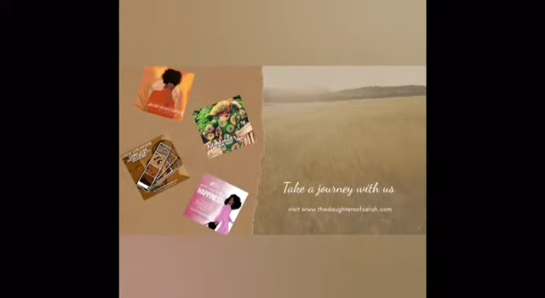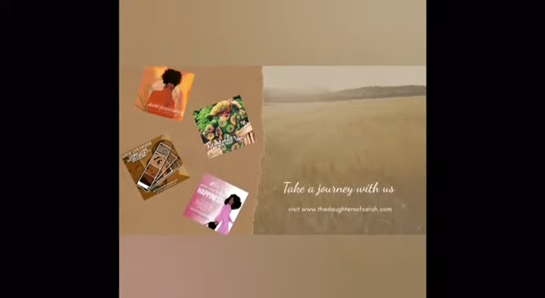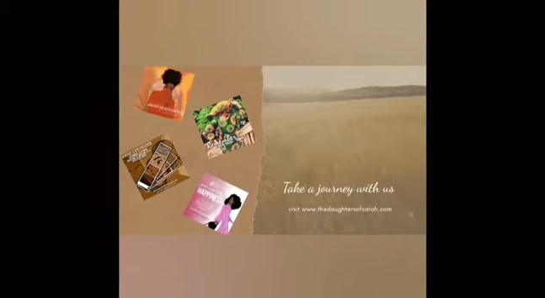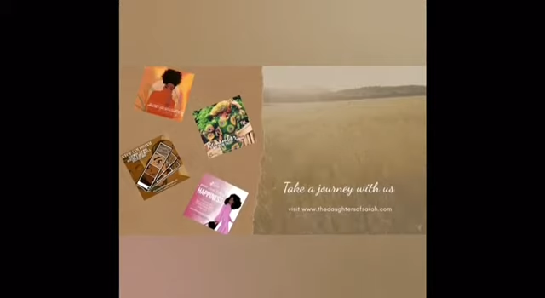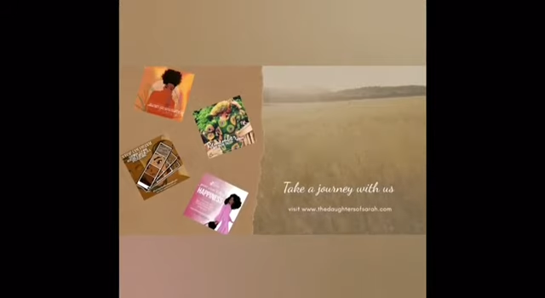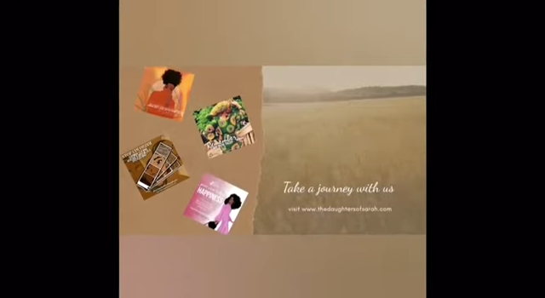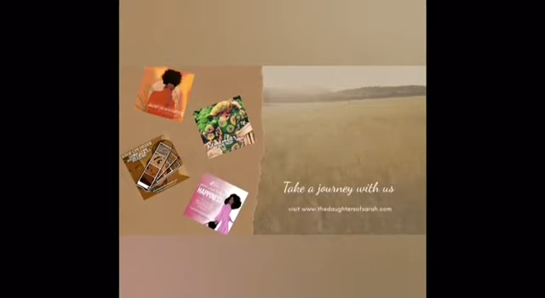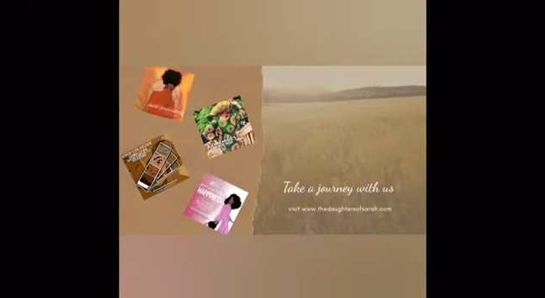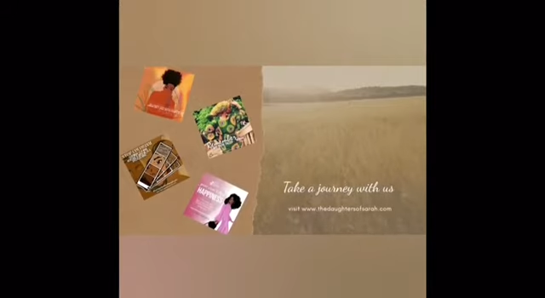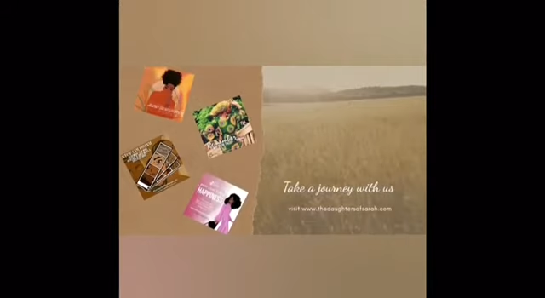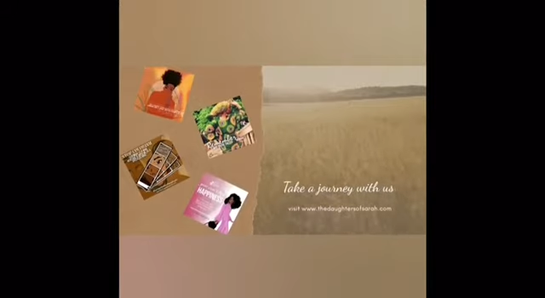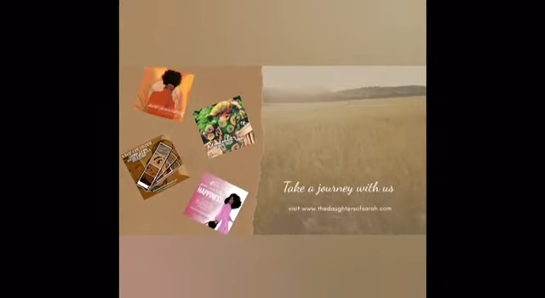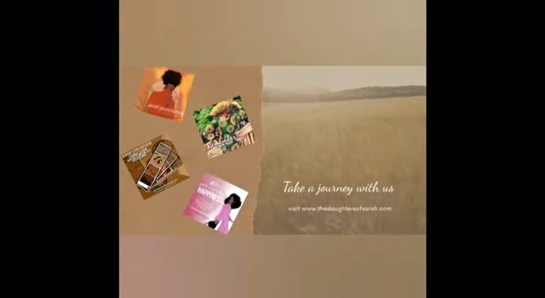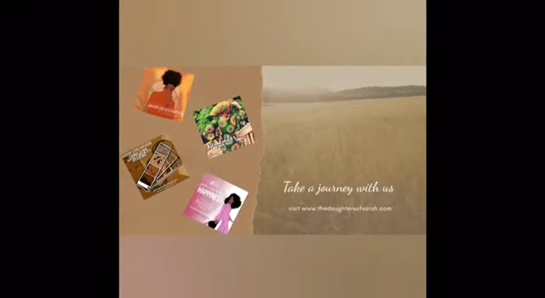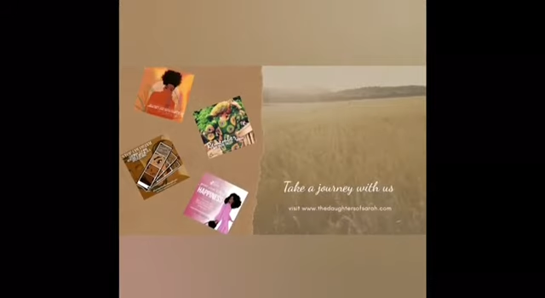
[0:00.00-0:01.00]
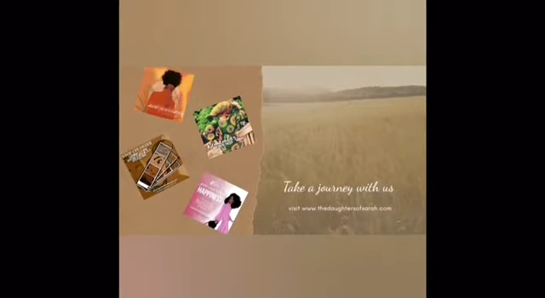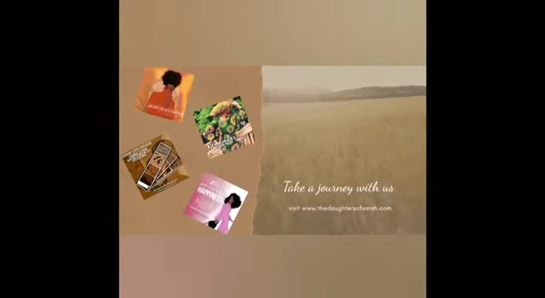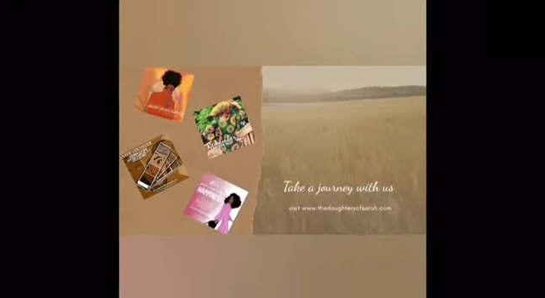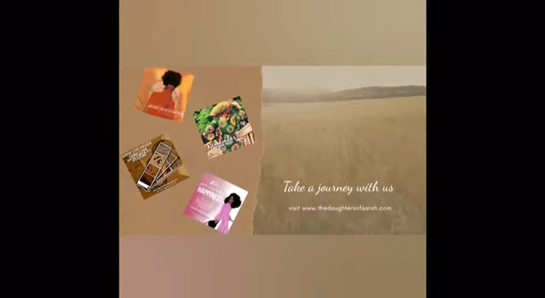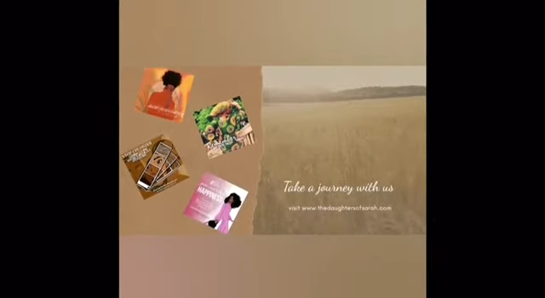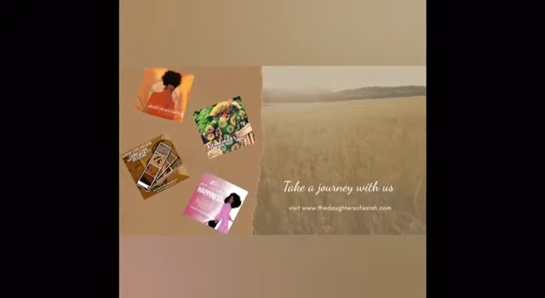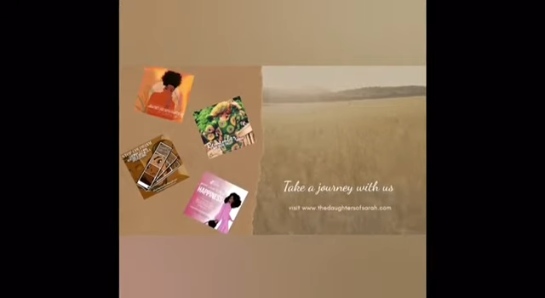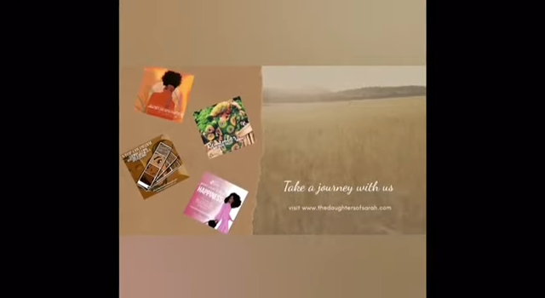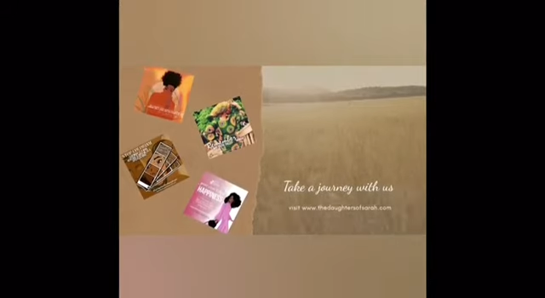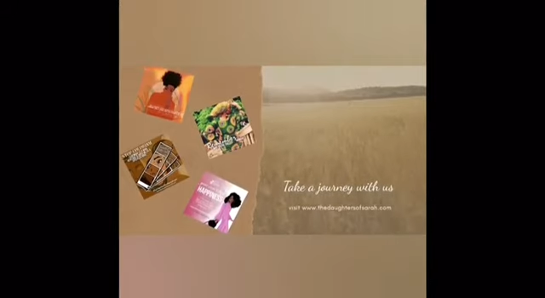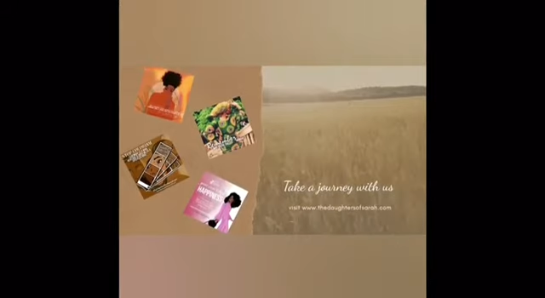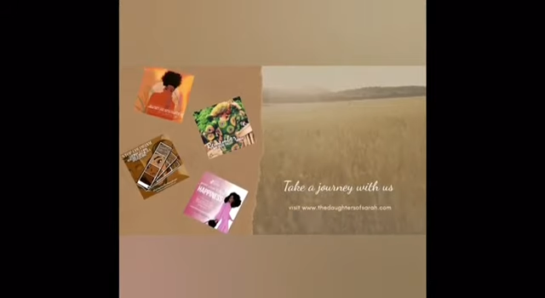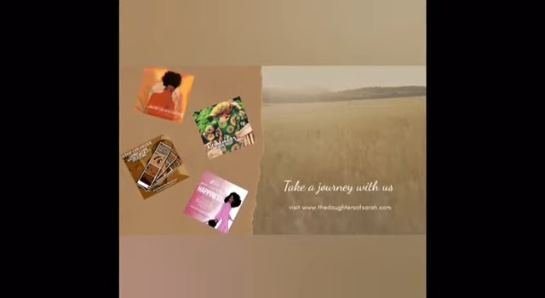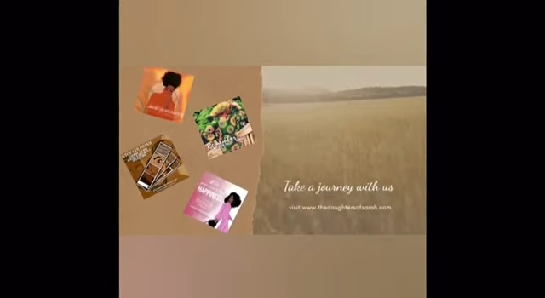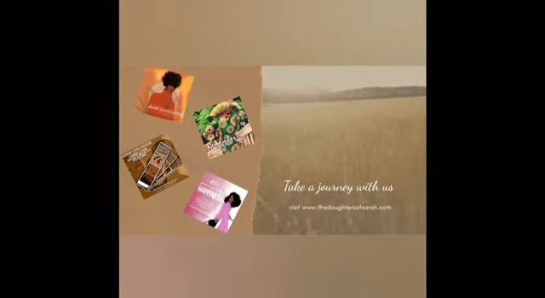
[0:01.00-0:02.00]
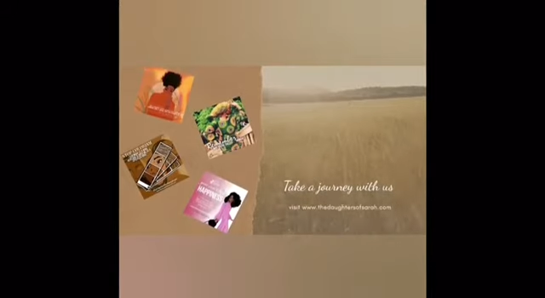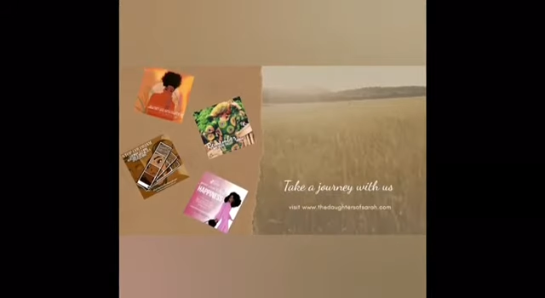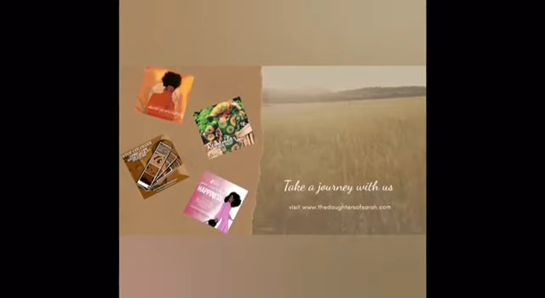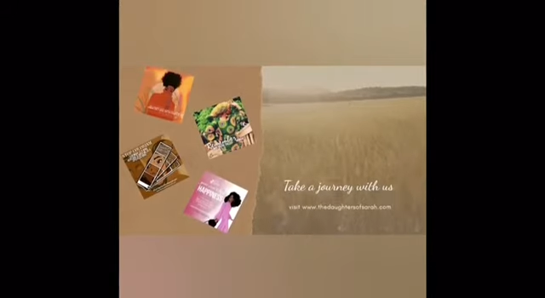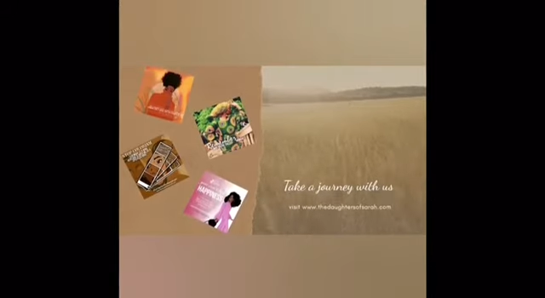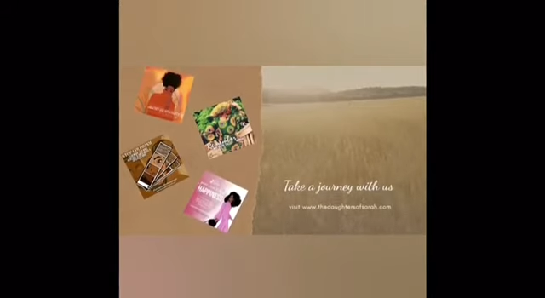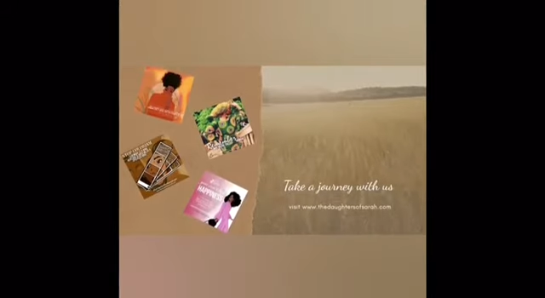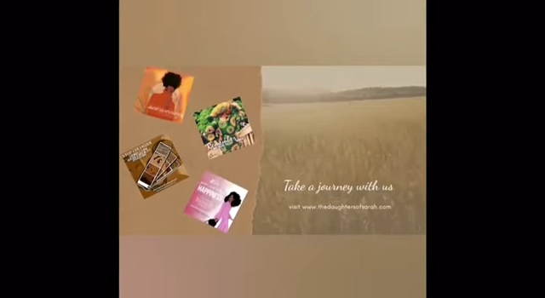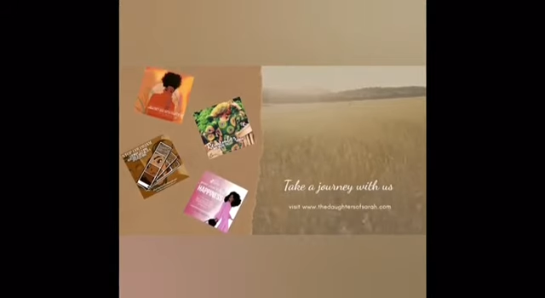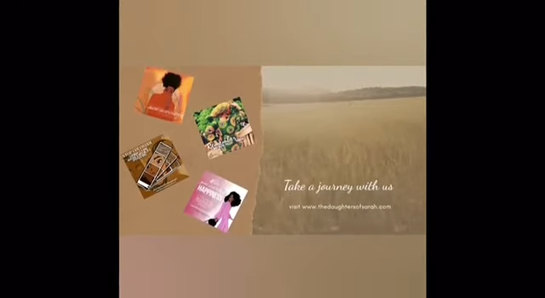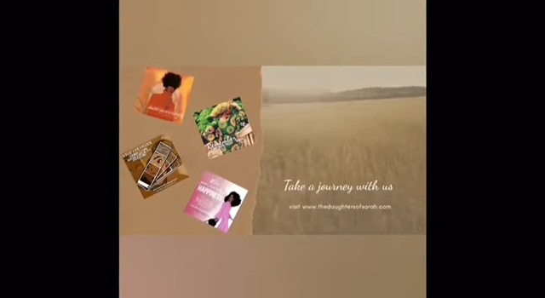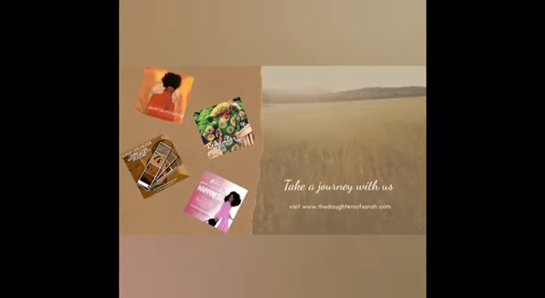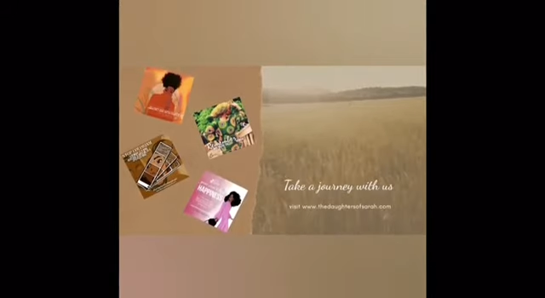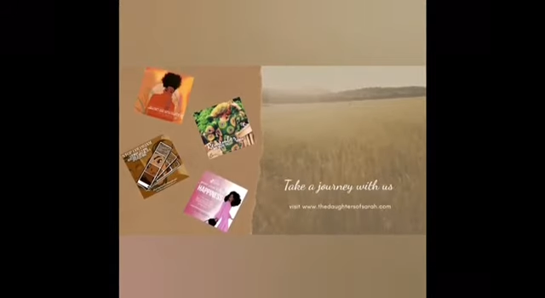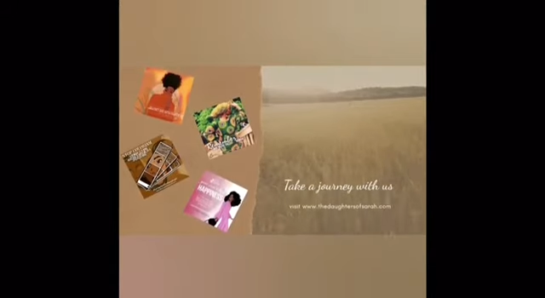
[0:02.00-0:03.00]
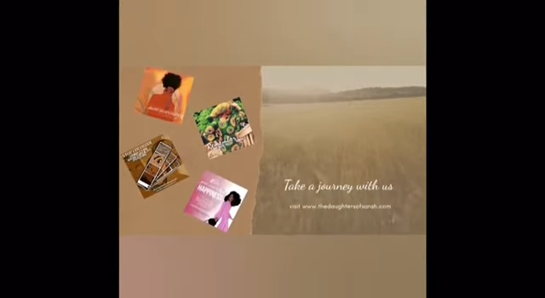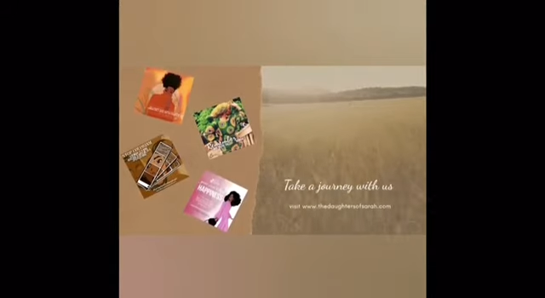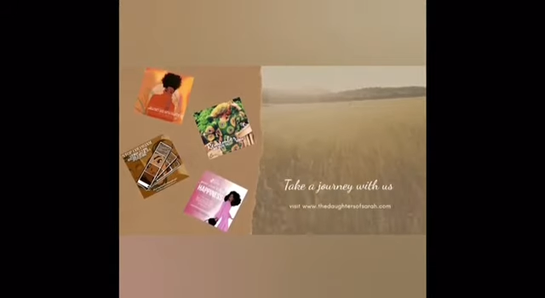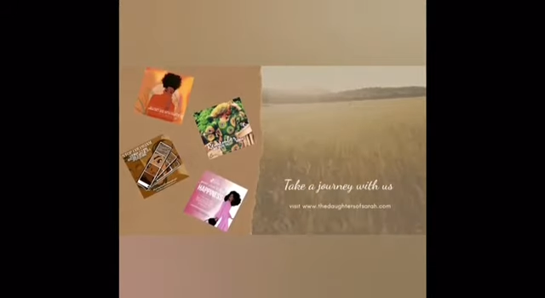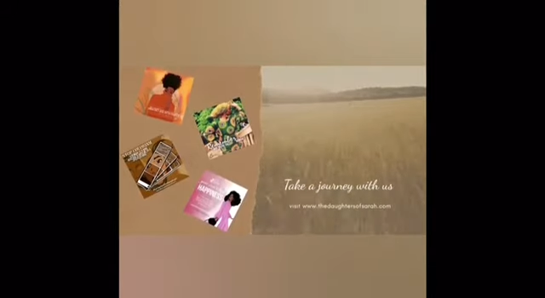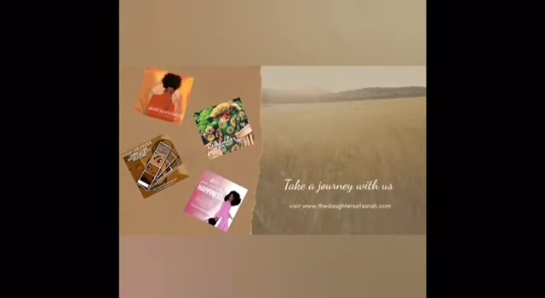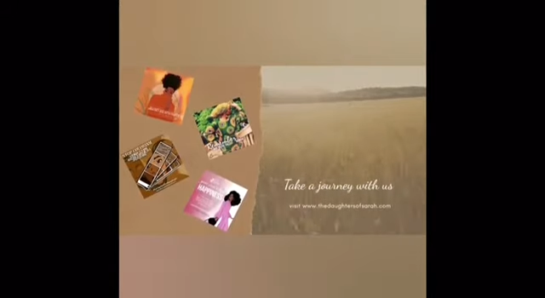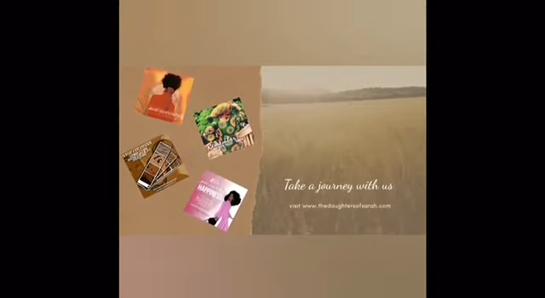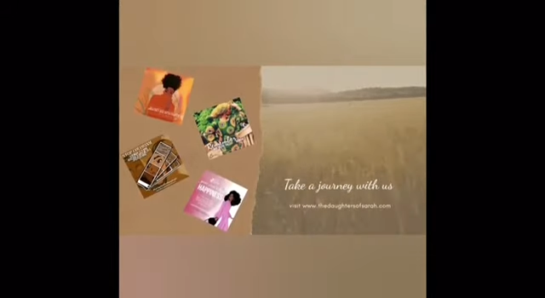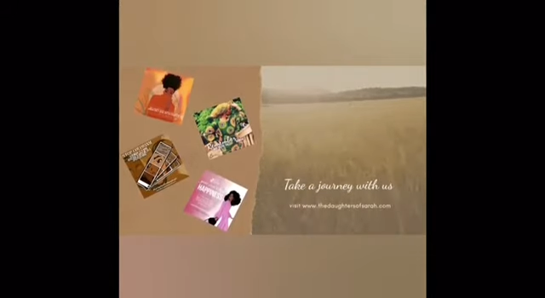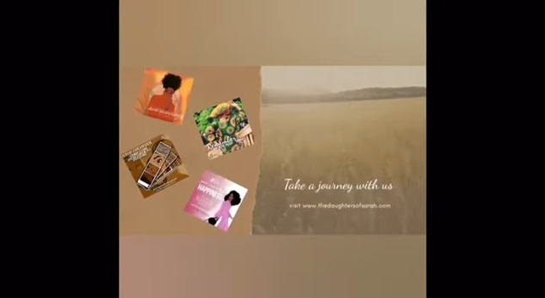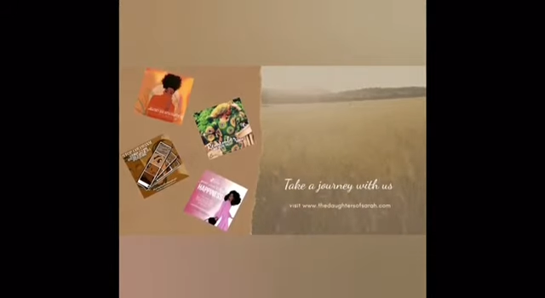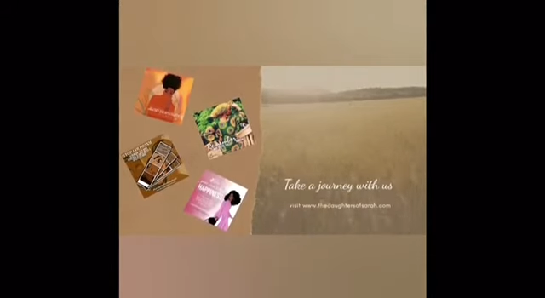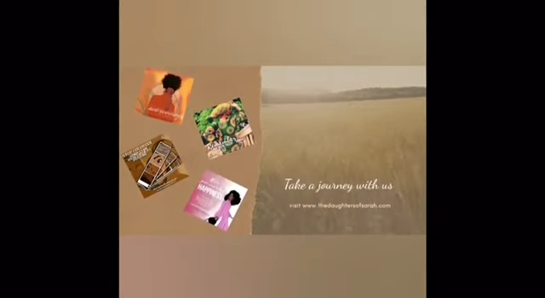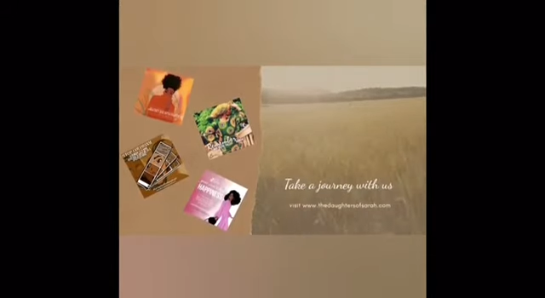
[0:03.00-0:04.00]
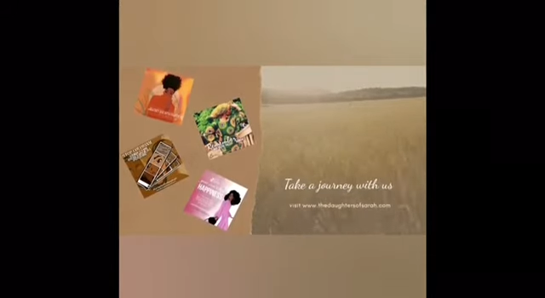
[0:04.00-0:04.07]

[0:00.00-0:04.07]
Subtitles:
[unreadable: no face in view]